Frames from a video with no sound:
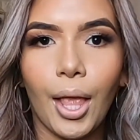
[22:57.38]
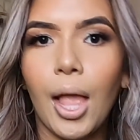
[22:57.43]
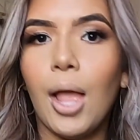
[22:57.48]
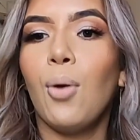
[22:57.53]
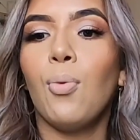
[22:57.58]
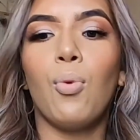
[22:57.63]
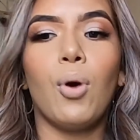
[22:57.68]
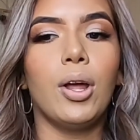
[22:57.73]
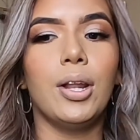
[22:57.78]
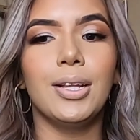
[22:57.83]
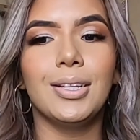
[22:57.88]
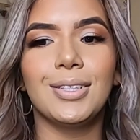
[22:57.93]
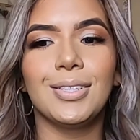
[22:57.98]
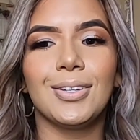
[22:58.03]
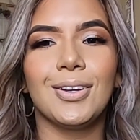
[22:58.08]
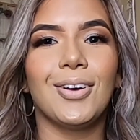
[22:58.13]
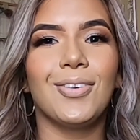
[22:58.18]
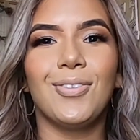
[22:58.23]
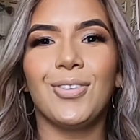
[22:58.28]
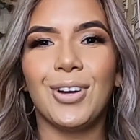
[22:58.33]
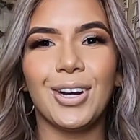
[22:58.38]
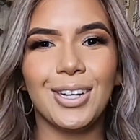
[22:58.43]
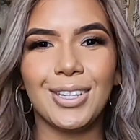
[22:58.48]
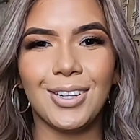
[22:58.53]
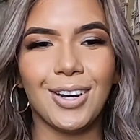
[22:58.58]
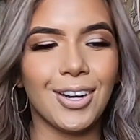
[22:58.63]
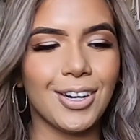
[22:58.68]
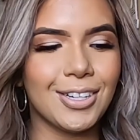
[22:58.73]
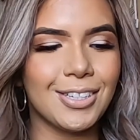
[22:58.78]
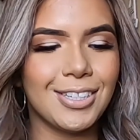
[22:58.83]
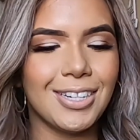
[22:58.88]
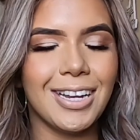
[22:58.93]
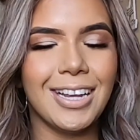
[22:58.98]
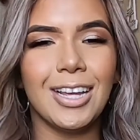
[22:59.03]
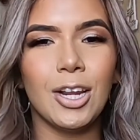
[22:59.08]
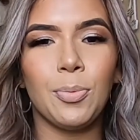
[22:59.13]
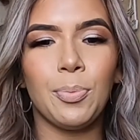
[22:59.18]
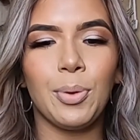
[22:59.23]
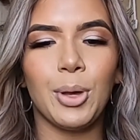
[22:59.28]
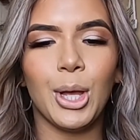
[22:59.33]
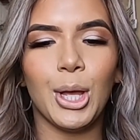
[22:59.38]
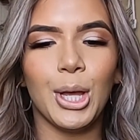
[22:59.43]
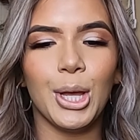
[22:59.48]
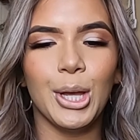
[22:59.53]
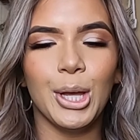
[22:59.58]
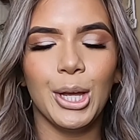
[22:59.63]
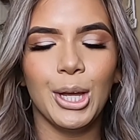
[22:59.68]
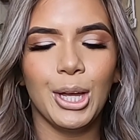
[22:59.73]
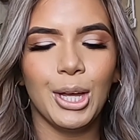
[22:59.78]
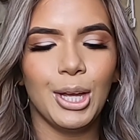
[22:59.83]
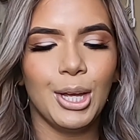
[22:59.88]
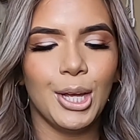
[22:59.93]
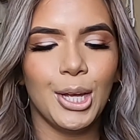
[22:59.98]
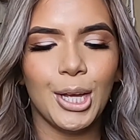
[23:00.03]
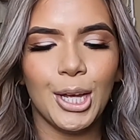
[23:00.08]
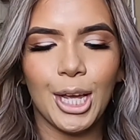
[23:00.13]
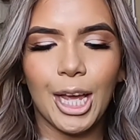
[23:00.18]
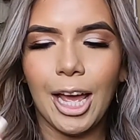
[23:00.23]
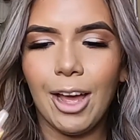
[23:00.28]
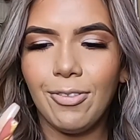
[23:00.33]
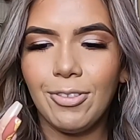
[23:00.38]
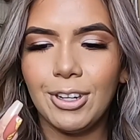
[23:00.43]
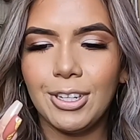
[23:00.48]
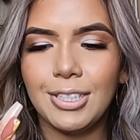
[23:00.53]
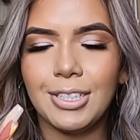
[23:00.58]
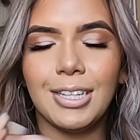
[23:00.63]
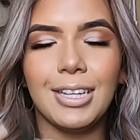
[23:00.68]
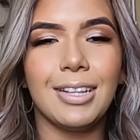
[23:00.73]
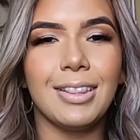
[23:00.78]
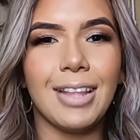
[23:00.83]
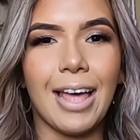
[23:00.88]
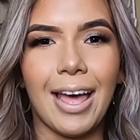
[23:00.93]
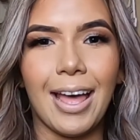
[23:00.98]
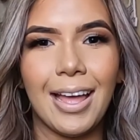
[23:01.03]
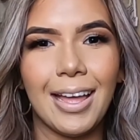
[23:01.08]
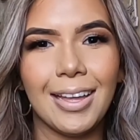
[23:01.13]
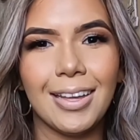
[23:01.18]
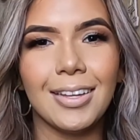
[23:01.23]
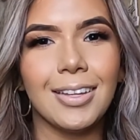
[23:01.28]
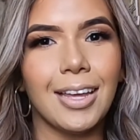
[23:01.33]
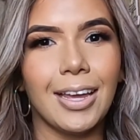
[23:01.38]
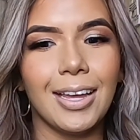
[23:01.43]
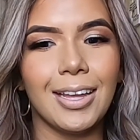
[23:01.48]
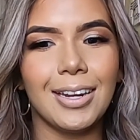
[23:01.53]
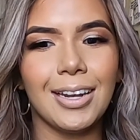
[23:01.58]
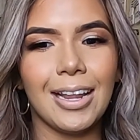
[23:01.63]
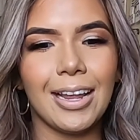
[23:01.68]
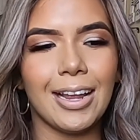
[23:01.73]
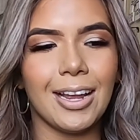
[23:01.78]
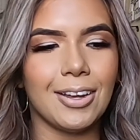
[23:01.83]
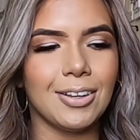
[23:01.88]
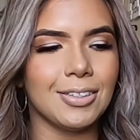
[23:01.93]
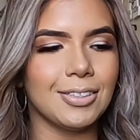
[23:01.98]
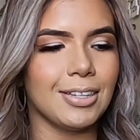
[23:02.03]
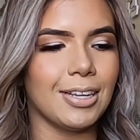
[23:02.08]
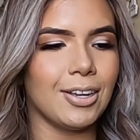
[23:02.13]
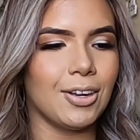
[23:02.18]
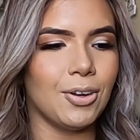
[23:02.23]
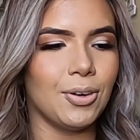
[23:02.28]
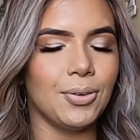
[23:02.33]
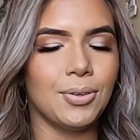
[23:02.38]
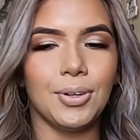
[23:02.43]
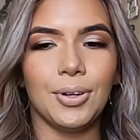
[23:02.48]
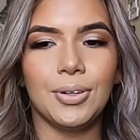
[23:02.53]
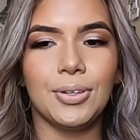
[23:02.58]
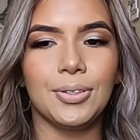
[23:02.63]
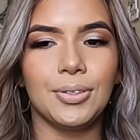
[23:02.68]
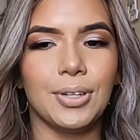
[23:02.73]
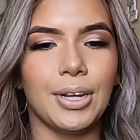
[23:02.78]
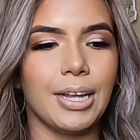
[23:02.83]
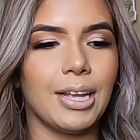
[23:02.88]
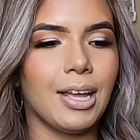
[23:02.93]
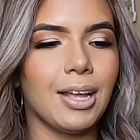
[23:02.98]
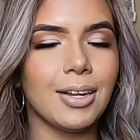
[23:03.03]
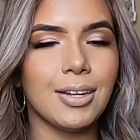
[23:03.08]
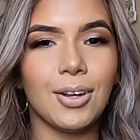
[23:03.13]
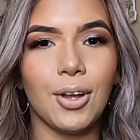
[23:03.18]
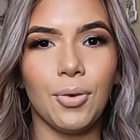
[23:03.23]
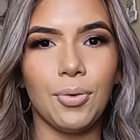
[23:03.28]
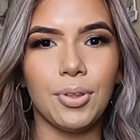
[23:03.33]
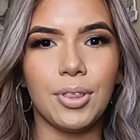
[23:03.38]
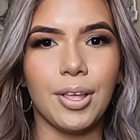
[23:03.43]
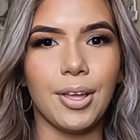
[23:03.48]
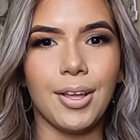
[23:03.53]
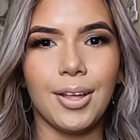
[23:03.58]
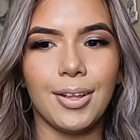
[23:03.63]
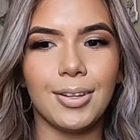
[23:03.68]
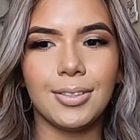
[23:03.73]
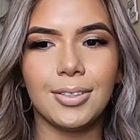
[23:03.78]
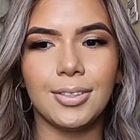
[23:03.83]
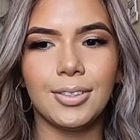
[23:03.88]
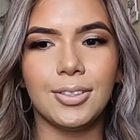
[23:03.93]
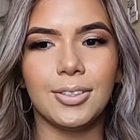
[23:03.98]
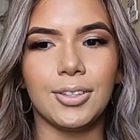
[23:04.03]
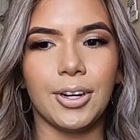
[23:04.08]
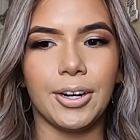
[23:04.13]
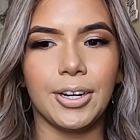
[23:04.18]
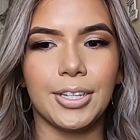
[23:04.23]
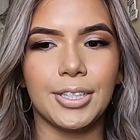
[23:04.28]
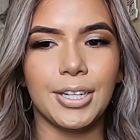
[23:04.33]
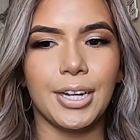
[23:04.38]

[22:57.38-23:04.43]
I wanted to go for a dark shade, but after seeing that again, like I was like, oh no dude, I can't go with the dark